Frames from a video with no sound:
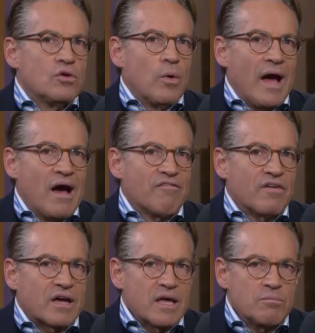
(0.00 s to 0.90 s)
you
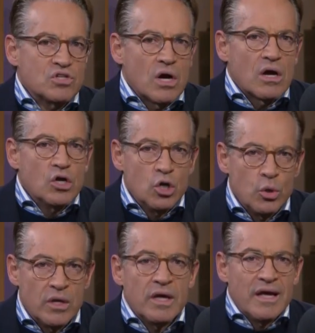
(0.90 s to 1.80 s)
have Kim
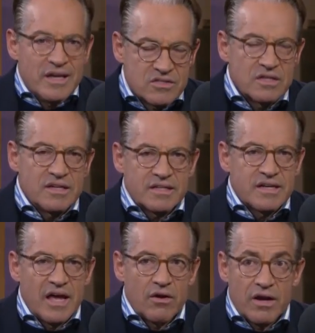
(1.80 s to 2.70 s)
Jong-un is the
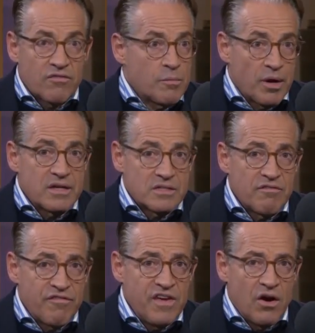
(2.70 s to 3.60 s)
dictator and everybody's in
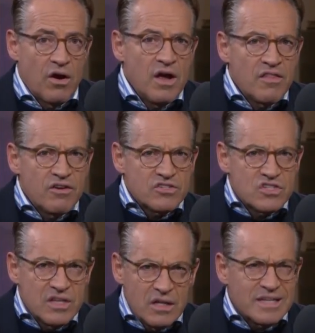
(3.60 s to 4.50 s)
fear. There's
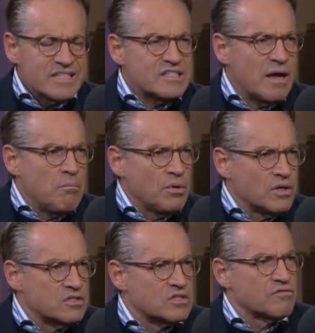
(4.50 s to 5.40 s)
still a
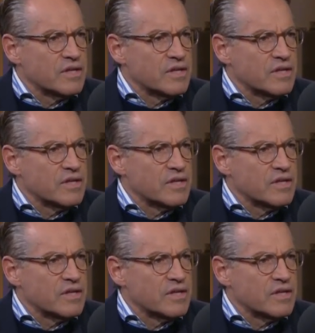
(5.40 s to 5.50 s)
semblance of